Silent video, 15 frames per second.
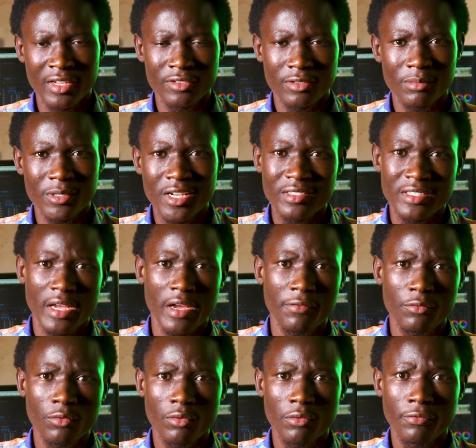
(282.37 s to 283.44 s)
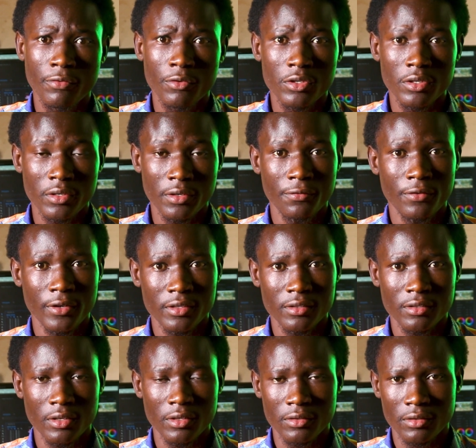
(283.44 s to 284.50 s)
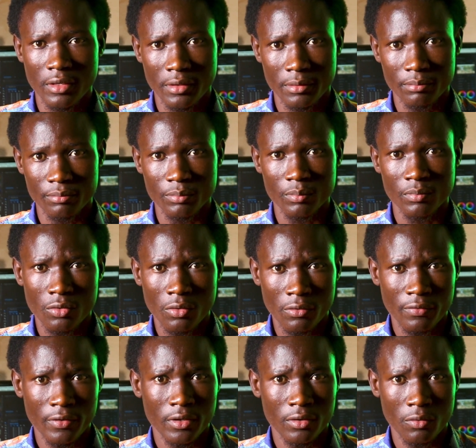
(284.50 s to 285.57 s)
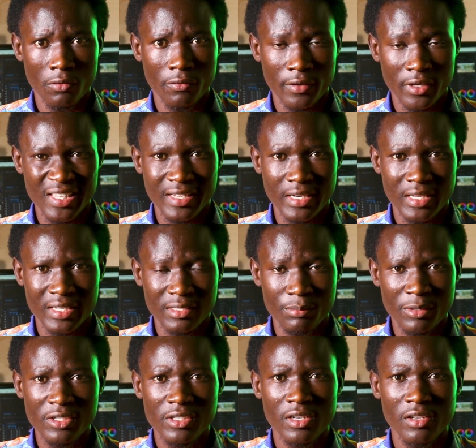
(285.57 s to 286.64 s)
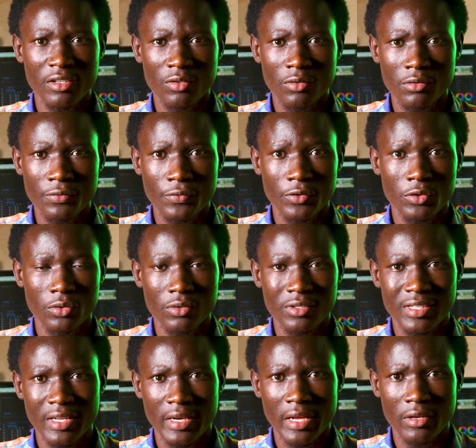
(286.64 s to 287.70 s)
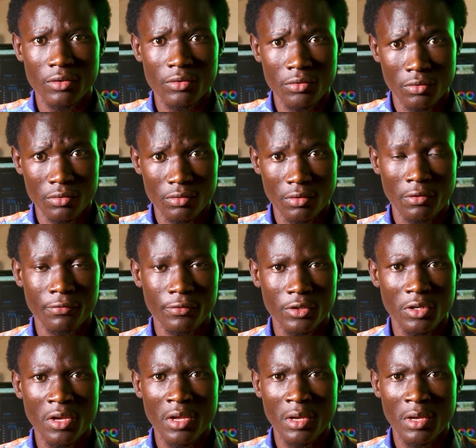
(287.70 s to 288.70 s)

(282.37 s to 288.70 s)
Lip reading: Sometimes I have to look for the reference over and over again, especially those features that I don't use often.